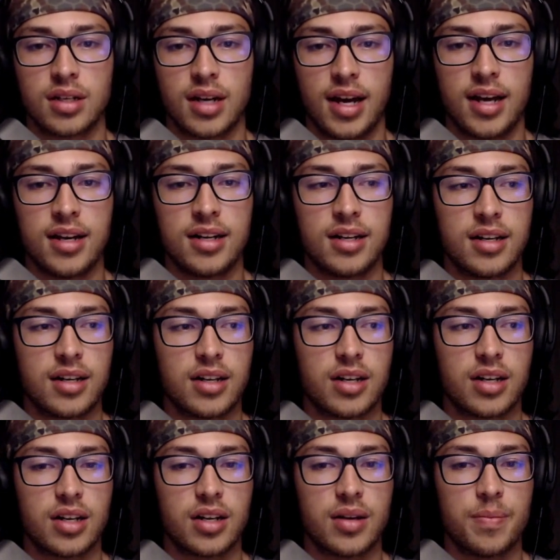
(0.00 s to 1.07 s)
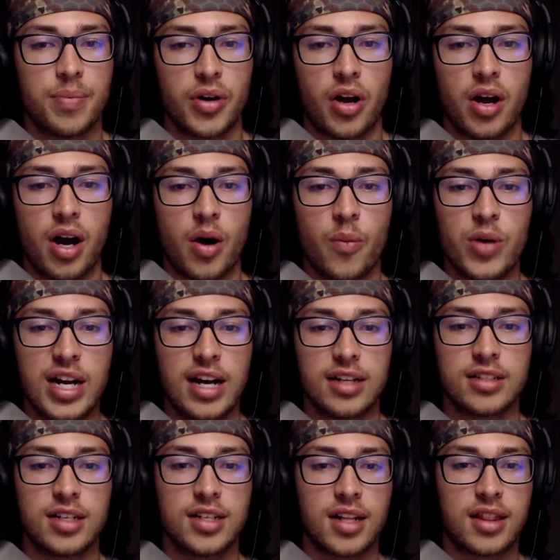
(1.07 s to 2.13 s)
But I went out
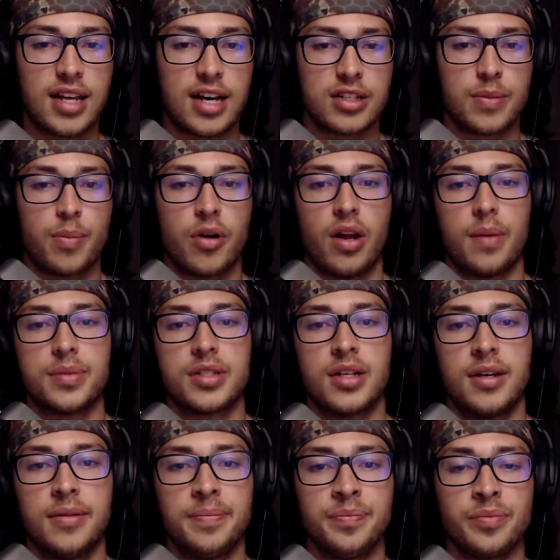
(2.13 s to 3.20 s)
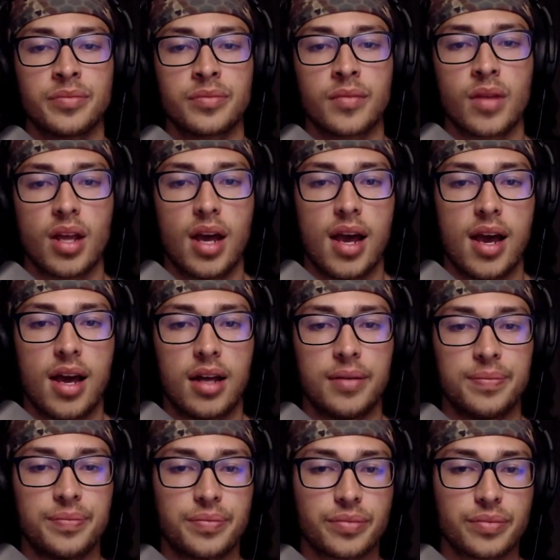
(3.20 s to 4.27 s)
and I did 1,000 pull-ups.
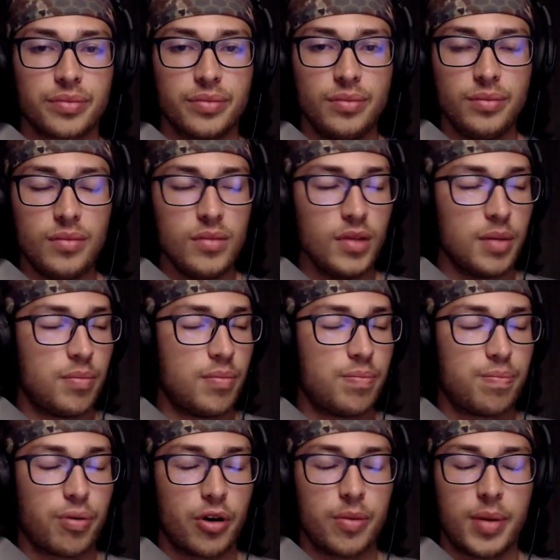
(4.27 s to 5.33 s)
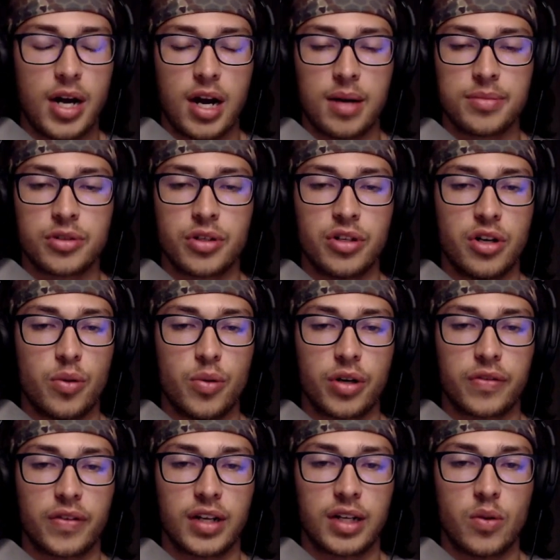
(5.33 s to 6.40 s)
And, bro, my arms could not
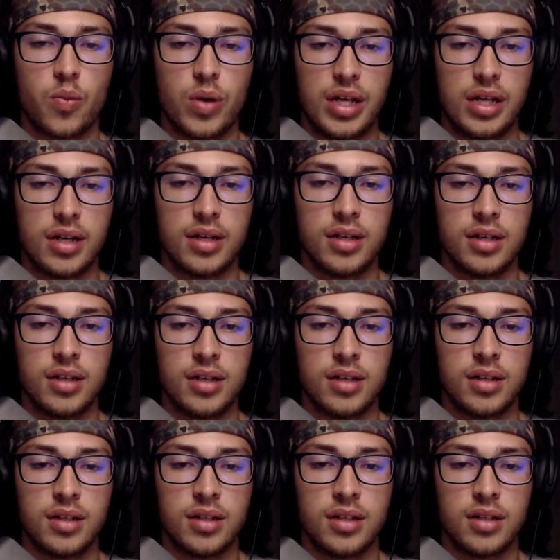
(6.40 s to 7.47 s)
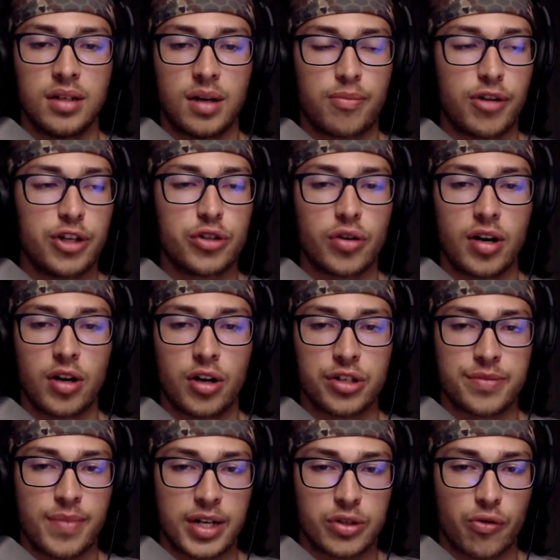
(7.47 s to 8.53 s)
work for like a week. I'm pretty sure I
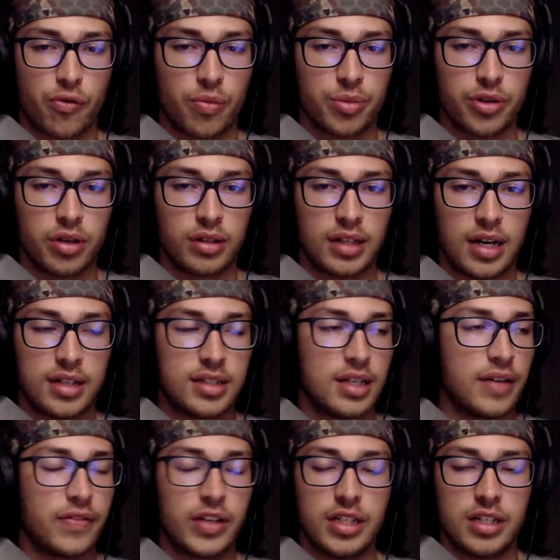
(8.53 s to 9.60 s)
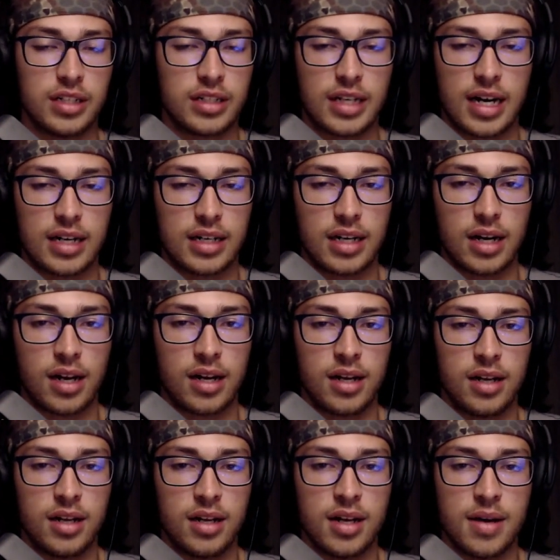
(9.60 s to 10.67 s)
lost muscle from doing that. I definitely didn't gain any.
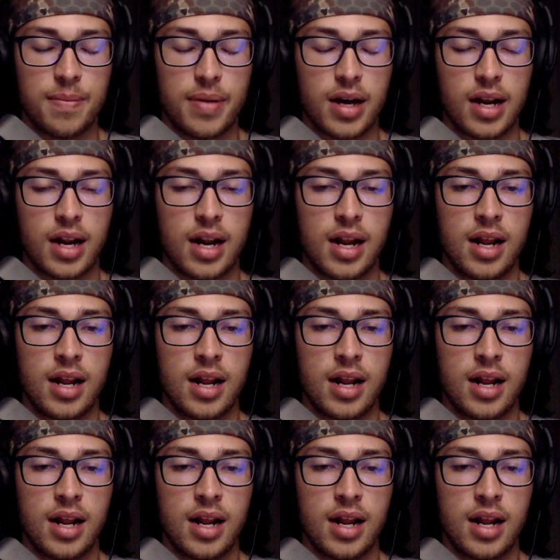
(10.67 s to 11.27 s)
But